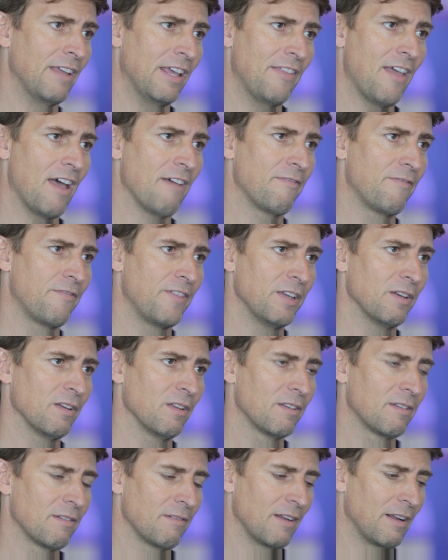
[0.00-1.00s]
in that
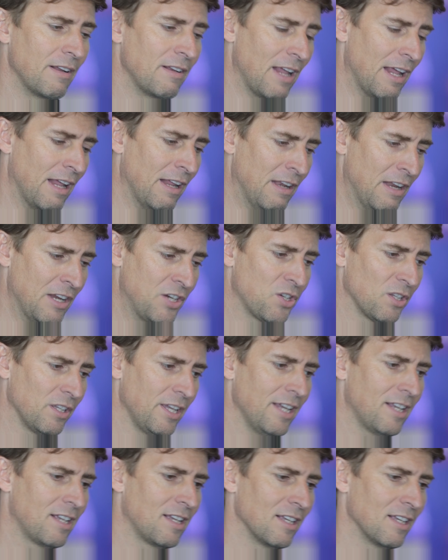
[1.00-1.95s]
field initially